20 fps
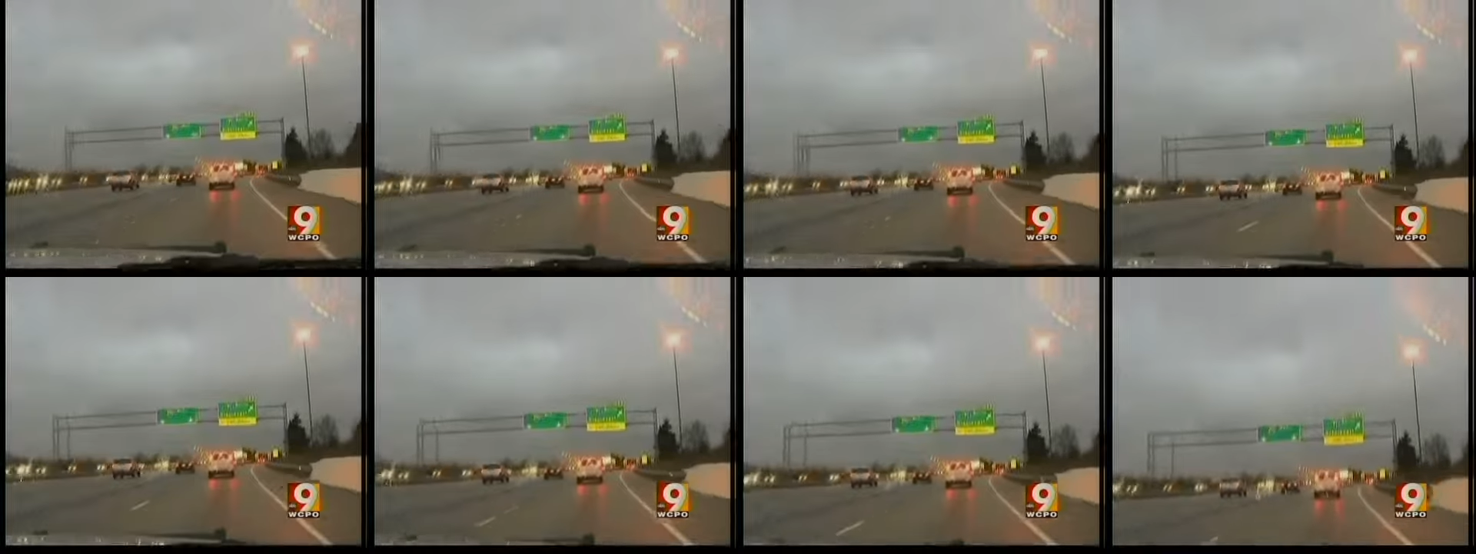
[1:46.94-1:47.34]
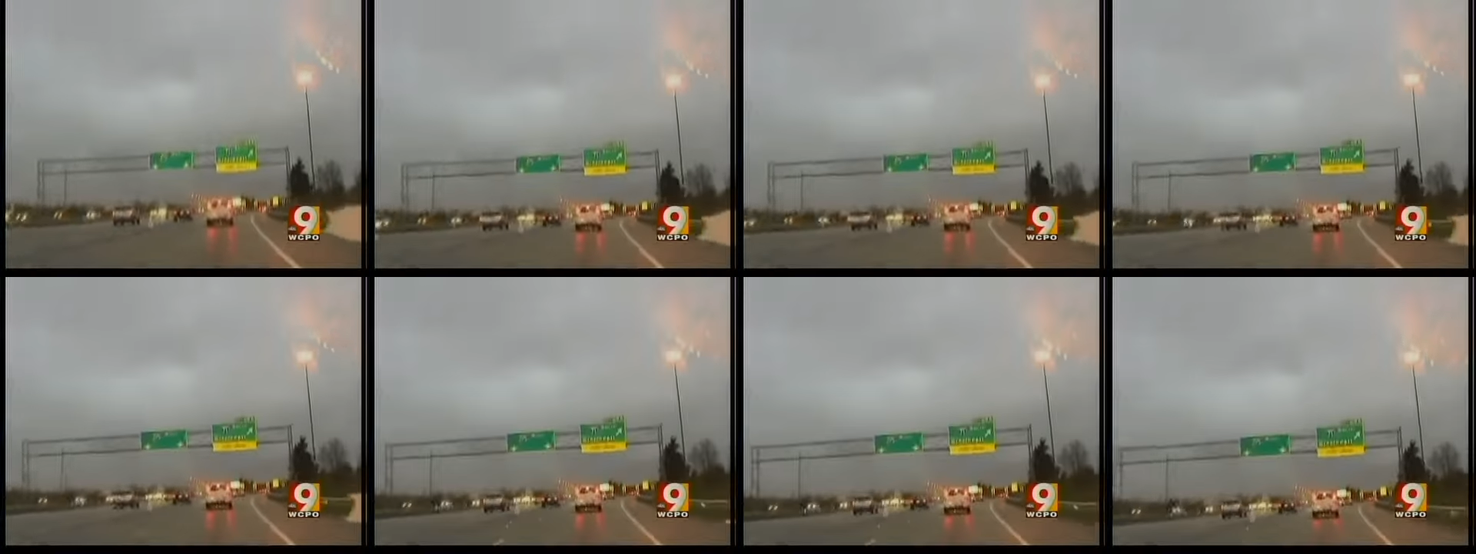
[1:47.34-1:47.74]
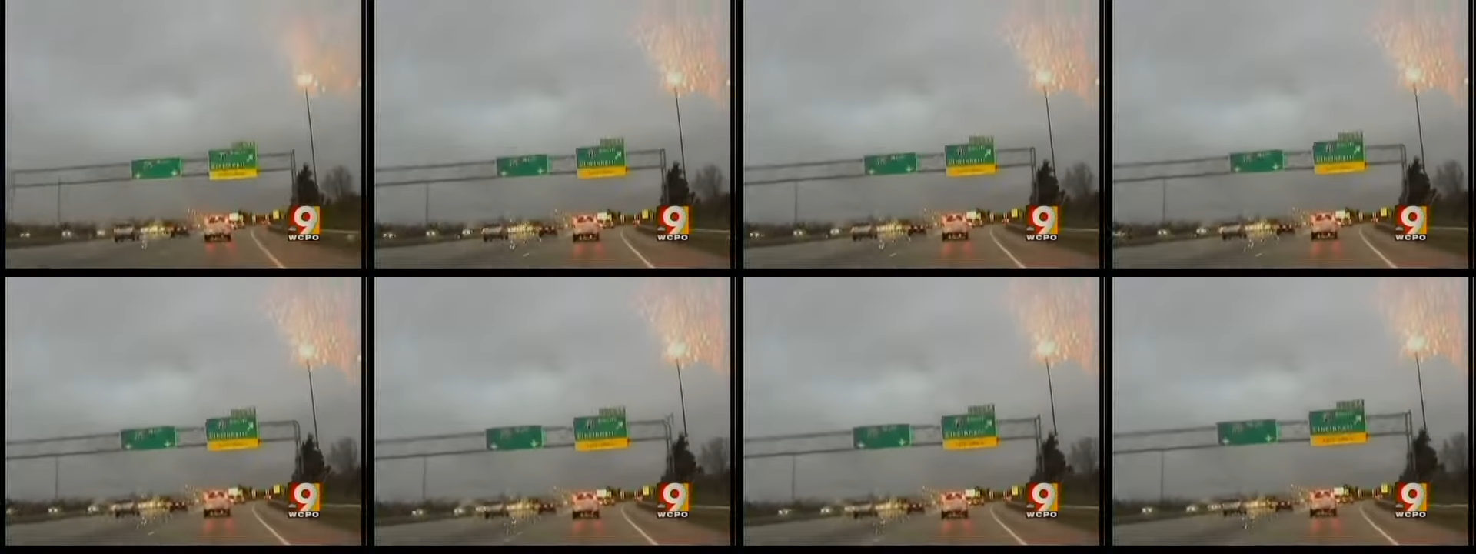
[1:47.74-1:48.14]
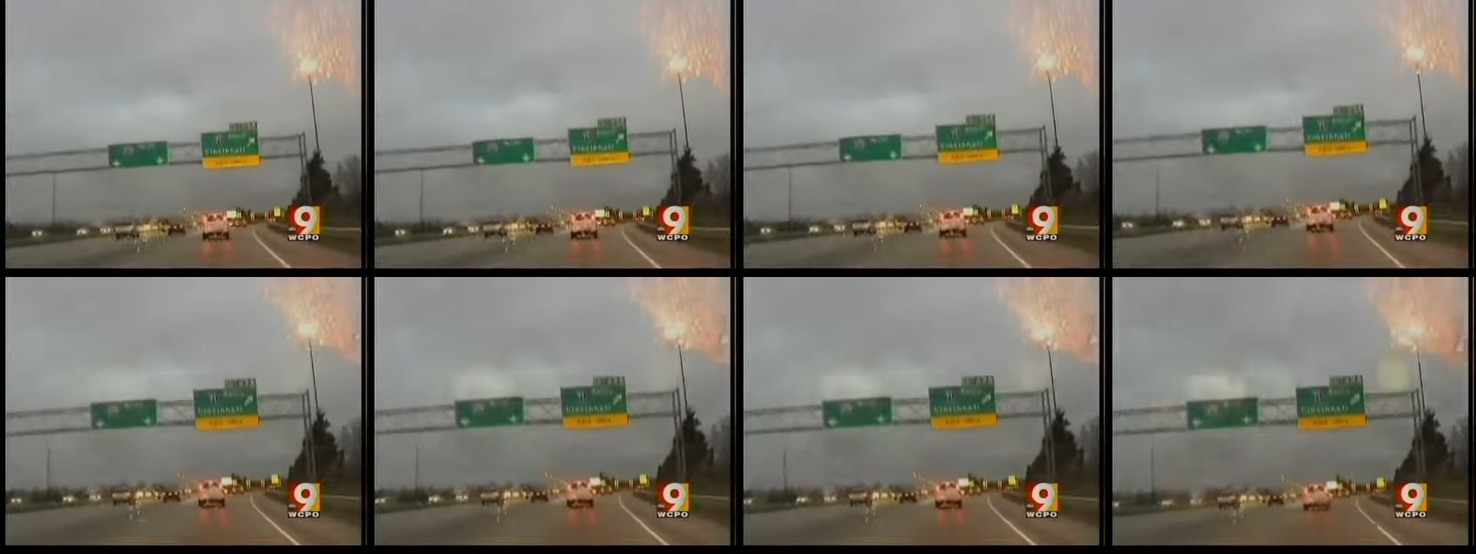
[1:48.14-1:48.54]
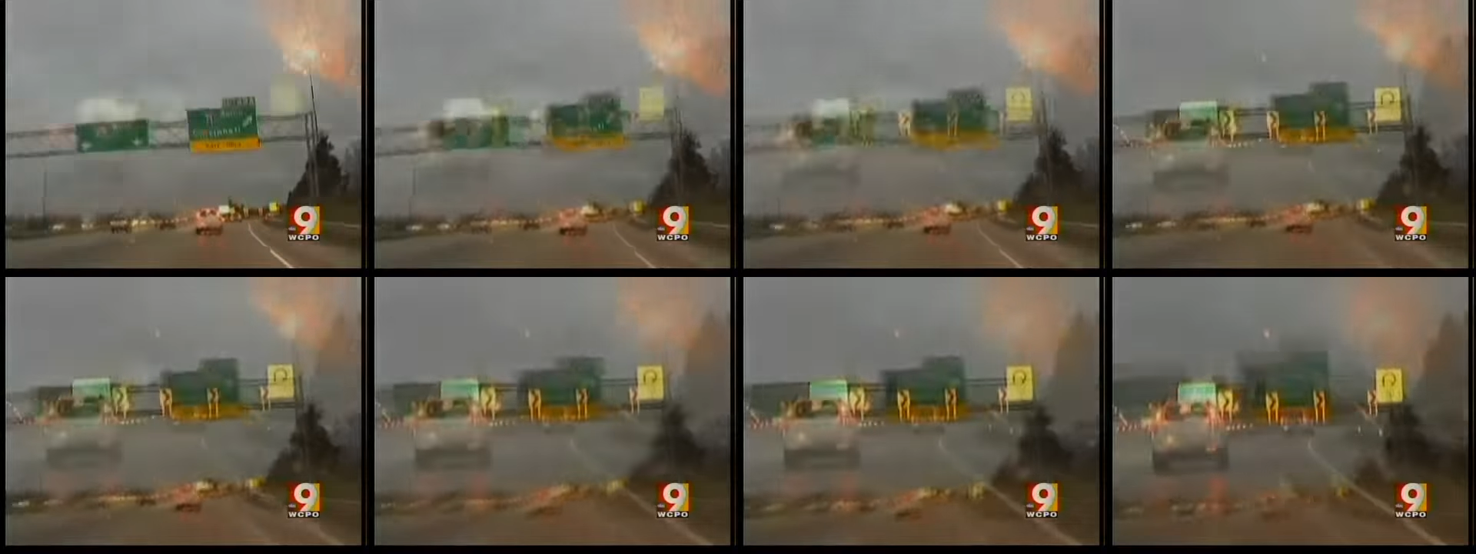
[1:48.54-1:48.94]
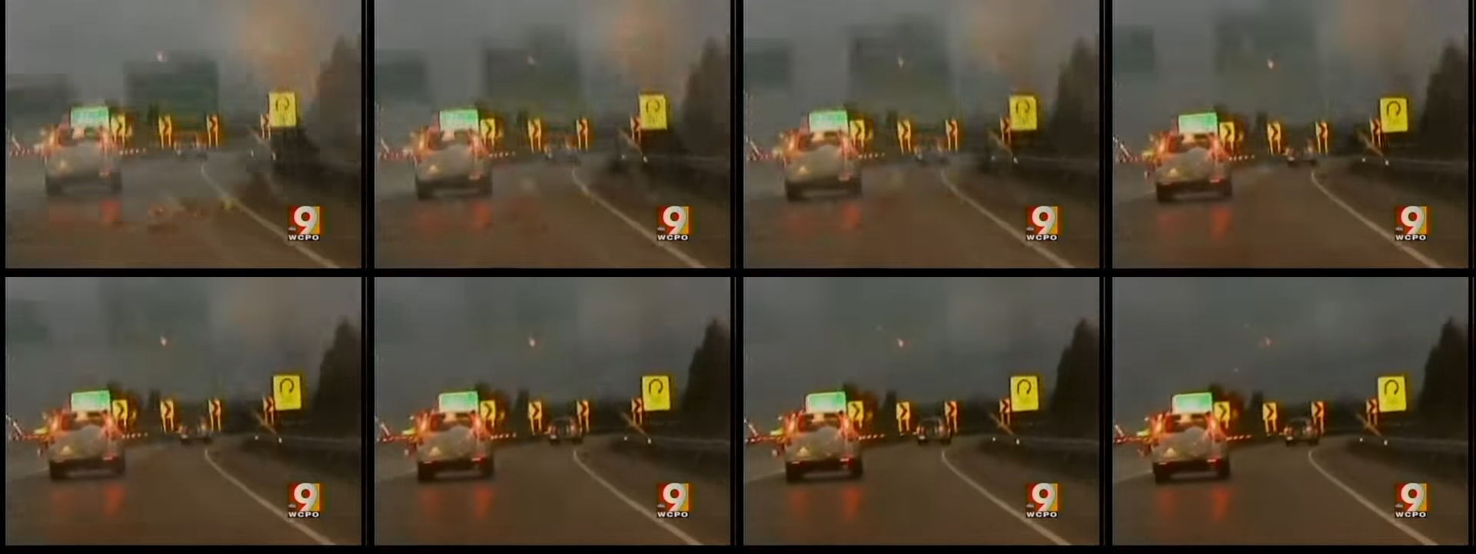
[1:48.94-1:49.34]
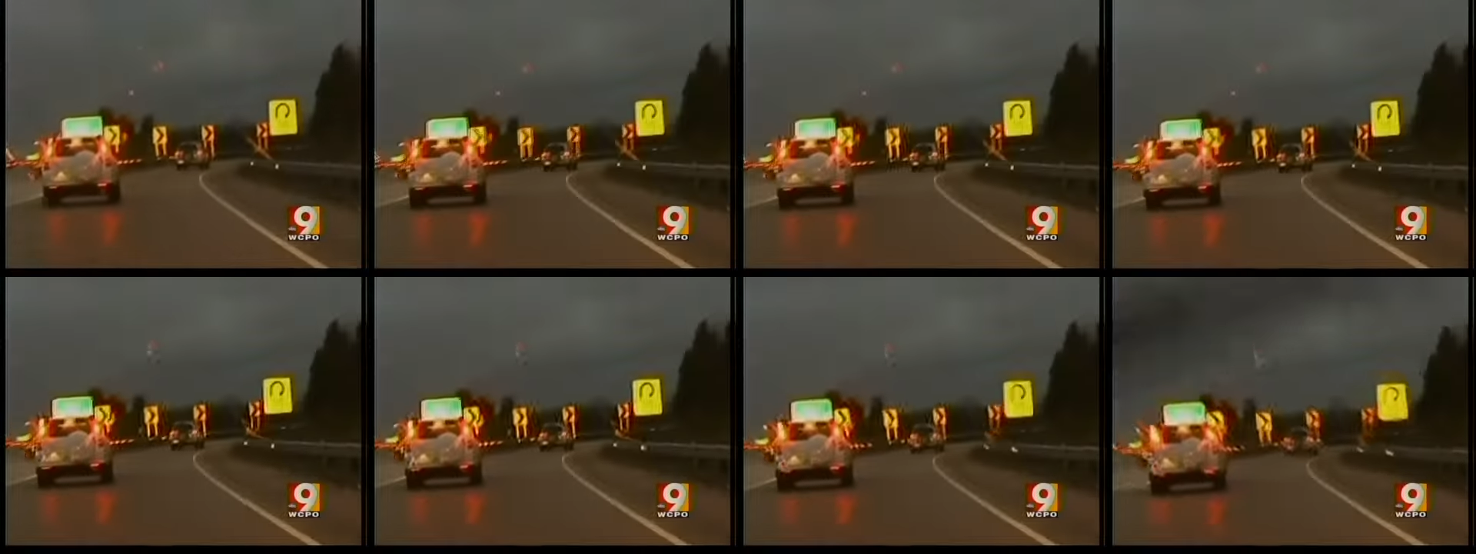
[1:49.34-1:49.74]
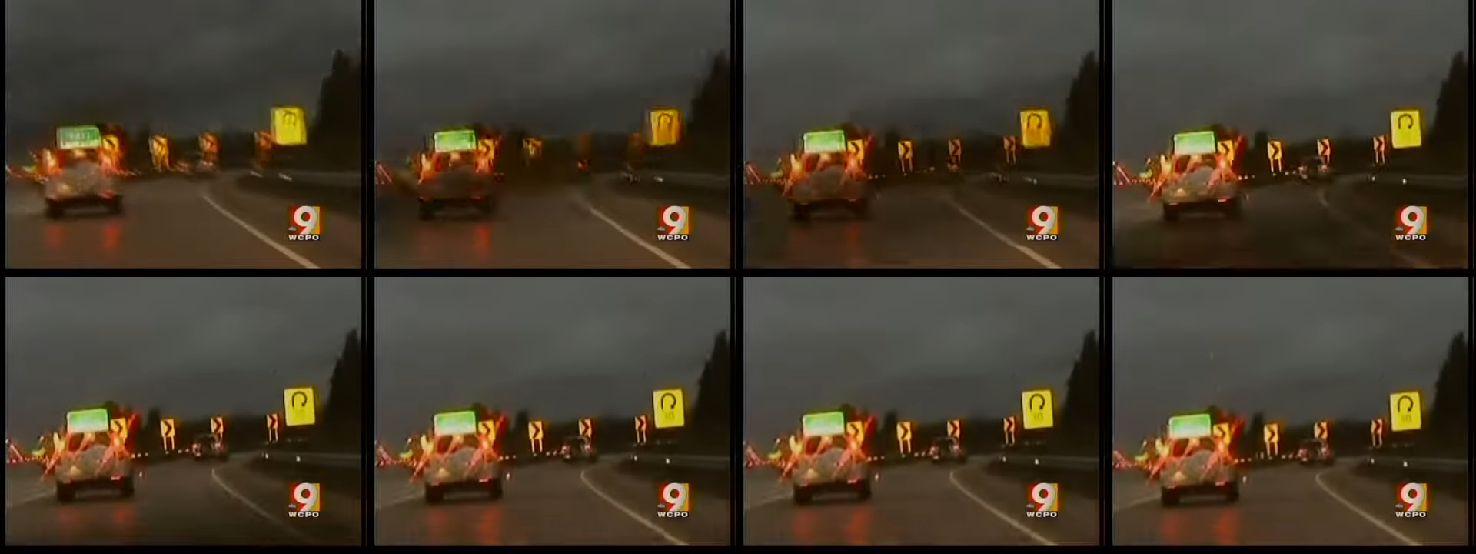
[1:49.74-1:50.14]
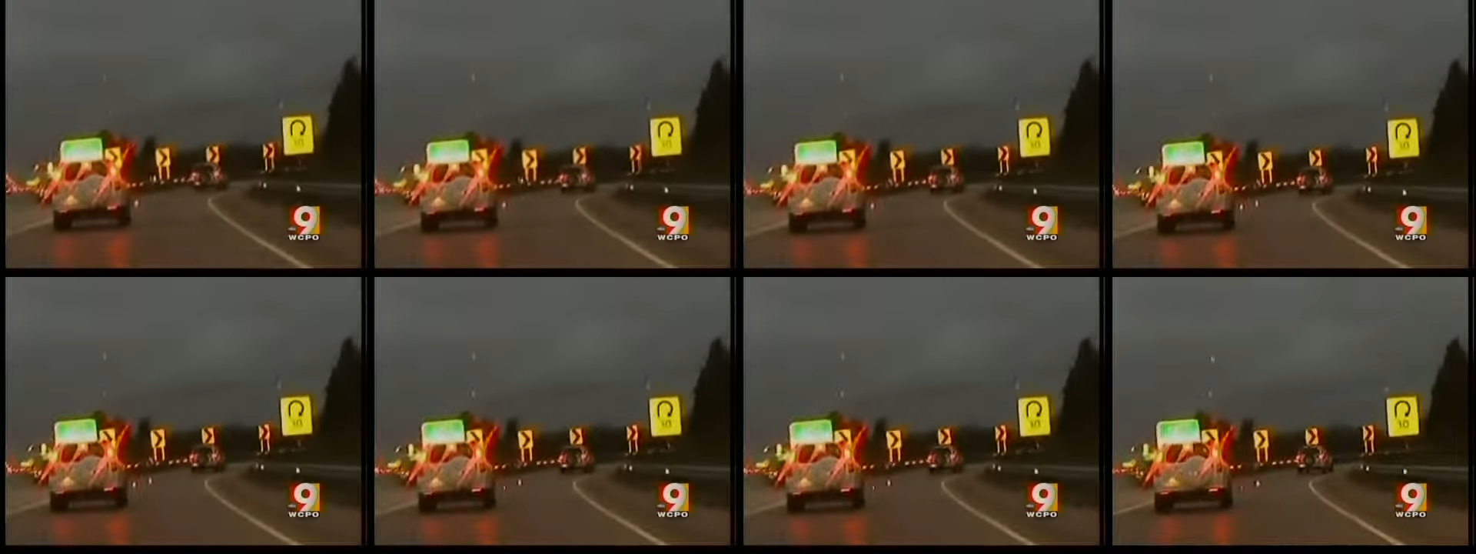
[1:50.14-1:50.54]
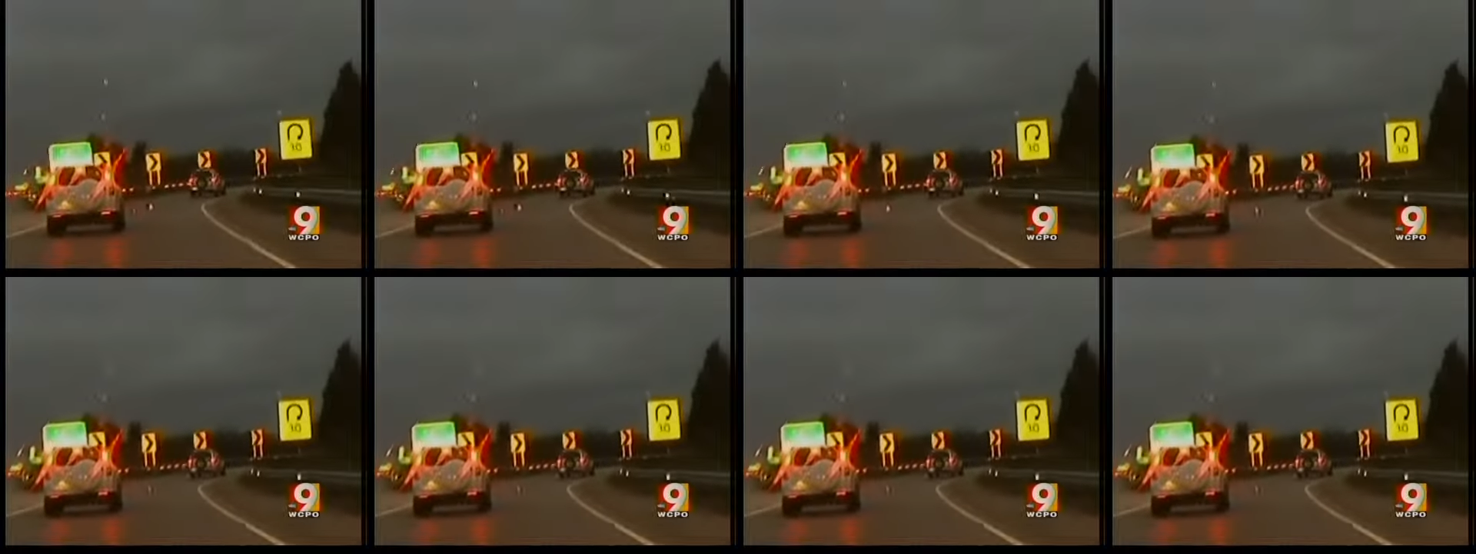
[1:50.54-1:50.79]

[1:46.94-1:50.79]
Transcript: [unreadable: no face in view]